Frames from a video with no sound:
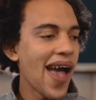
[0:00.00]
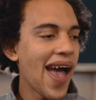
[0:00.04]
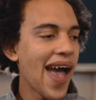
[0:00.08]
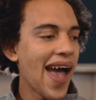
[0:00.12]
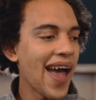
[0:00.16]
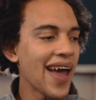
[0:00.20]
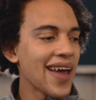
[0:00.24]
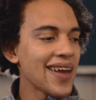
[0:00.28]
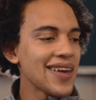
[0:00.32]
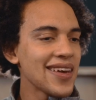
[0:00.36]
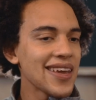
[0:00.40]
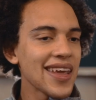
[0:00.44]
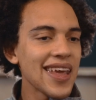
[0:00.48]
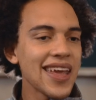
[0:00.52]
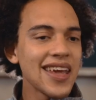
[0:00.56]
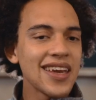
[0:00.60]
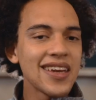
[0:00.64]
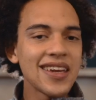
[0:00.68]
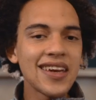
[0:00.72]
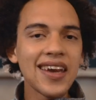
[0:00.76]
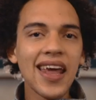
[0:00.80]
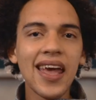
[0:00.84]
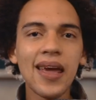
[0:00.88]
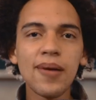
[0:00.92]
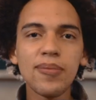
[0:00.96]
And it
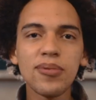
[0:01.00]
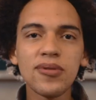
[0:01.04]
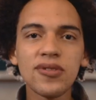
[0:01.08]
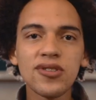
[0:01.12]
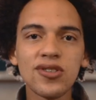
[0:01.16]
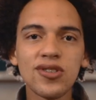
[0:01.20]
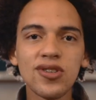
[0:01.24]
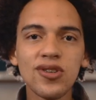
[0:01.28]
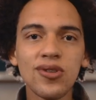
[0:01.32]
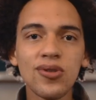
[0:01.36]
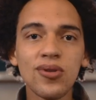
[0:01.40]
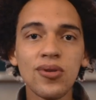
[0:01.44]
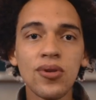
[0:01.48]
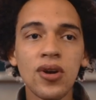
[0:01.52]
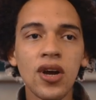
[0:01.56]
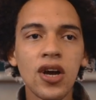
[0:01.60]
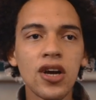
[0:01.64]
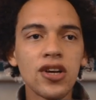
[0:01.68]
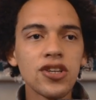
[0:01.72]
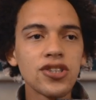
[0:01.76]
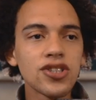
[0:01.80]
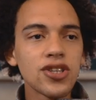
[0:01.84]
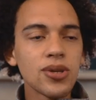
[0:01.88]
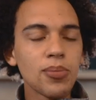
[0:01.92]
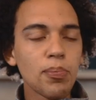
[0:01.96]
enables you
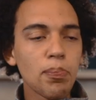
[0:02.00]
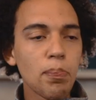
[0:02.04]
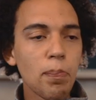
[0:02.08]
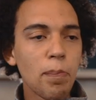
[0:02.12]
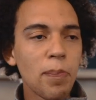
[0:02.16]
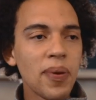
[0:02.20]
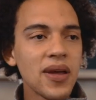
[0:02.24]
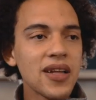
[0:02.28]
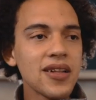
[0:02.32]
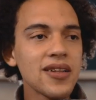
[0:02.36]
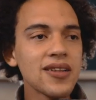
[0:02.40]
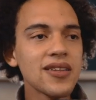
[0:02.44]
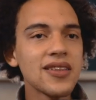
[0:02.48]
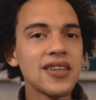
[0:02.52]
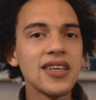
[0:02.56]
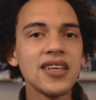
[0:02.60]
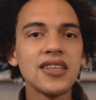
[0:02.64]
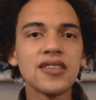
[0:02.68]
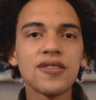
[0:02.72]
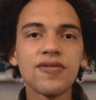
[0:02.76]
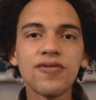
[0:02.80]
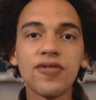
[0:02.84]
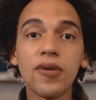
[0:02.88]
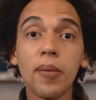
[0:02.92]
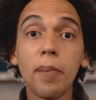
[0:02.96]
to build
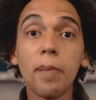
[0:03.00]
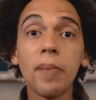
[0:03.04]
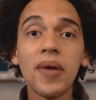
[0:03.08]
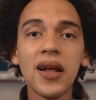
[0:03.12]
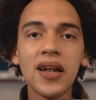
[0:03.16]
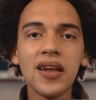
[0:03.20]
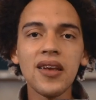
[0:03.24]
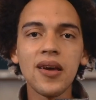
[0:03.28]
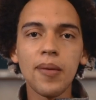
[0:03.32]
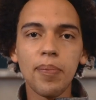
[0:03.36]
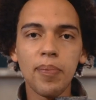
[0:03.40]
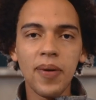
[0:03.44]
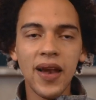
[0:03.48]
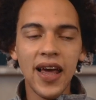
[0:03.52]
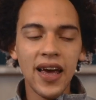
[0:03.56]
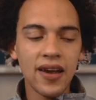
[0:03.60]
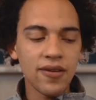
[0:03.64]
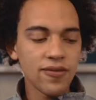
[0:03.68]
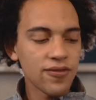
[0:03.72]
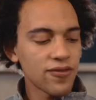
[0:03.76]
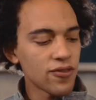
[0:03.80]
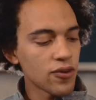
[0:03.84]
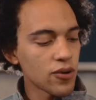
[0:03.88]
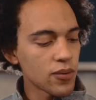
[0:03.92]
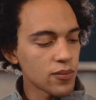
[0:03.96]
these familiar
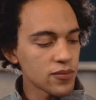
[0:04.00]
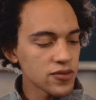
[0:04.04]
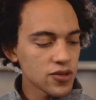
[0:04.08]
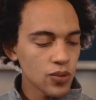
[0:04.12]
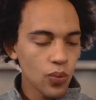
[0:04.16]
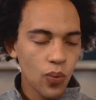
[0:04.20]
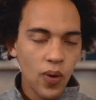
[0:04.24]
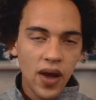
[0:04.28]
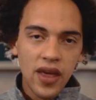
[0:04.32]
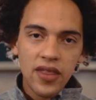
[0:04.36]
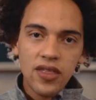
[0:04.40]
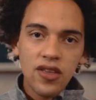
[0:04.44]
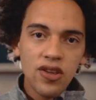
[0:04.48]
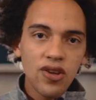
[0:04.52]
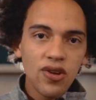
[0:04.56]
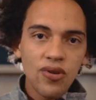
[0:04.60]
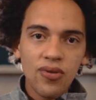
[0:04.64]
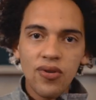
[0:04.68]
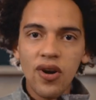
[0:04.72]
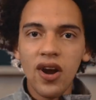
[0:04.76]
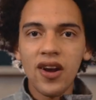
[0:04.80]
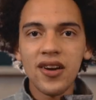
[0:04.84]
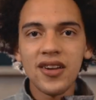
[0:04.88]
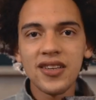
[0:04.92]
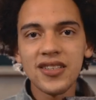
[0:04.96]
platforms, whether
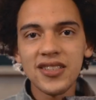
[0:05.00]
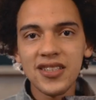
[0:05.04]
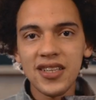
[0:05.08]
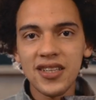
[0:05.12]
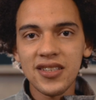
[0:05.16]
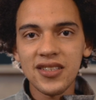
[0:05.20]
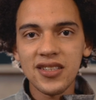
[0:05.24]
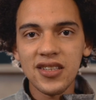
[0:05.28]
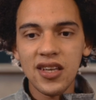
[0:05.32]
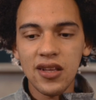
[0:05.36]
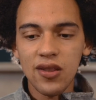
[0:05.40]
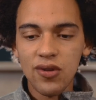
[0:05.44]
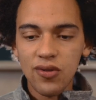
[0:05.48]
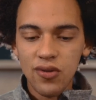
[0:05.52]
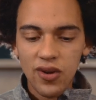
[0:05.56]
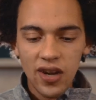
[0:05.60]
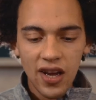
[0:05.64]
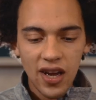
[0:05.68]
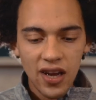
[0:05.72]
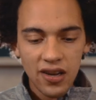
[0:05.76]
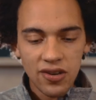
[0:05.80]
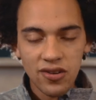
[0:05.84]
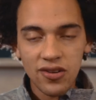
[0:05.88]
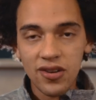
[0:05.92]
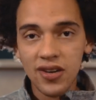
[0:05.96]
you're on a
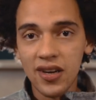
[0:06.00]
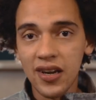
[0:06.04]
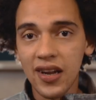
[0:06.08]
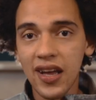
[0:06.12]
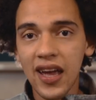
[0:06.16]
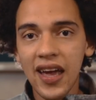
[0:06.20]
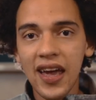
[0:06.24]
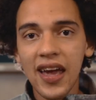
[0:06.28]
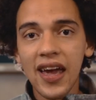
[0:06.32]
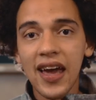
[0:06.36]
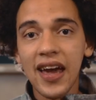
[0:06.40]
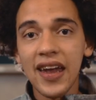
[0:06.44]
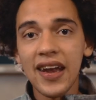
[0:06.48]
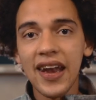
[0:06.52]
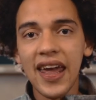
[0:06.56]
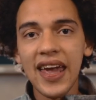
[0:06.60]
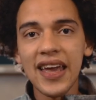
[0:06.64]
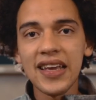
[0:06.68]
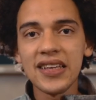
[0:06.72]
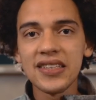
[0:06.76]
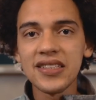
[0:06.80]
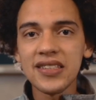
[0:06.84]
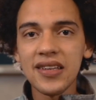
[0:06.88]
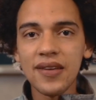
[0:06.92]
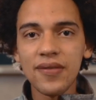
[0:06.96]
6300, an
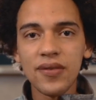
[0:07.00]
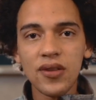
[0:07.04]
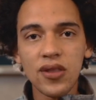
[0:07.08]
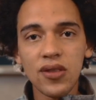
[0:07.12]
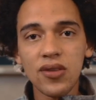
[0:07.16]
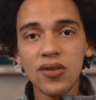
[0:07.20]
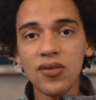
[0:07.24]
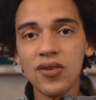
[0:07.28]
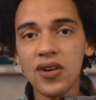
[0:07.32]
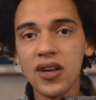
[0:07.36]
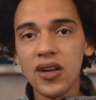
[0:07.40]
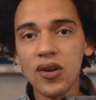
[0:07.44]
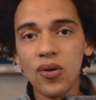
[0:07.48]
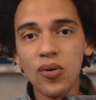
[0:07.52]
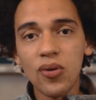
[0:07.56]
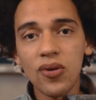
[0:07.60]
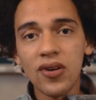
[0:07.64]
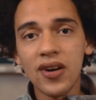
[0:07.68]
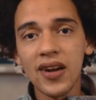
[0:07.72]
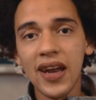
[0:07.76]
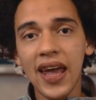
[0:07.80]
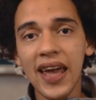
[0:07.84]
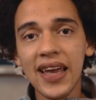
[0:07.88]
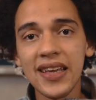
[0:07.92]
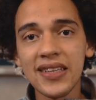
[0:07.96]
A7 III, or
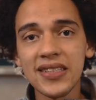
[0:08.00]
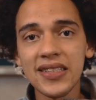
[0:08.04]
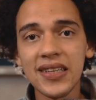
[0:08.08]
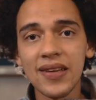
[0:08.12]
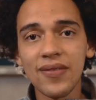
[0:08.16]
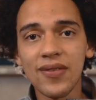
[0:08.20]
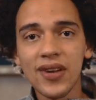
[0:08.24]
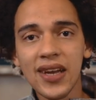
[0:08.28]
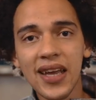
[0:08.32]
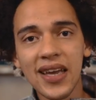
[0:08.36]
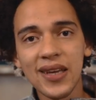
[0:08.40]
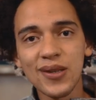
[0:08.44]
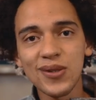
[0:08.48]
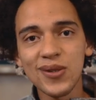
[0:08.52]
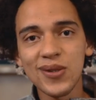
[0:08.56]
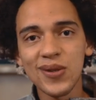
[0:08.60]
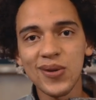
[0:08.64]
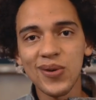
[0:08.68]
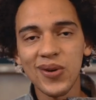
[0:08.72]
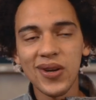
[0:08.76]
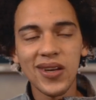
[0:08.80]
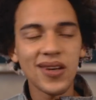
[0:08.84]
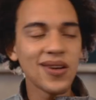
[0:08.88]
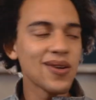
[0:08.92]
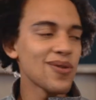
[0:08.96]
an A7S
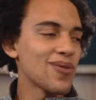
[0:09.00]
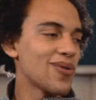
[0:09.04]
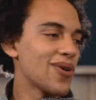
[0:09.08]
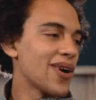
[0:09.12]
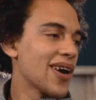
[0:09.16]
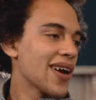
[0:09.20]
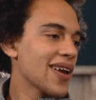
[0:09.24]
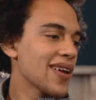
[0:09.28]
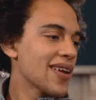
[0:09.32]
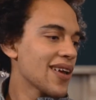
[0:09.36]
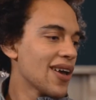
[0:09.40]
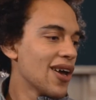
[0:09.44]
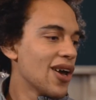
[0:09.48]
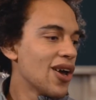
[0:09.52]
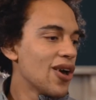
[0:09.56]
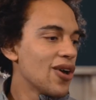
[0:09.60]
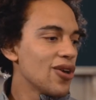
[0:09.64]
III, right?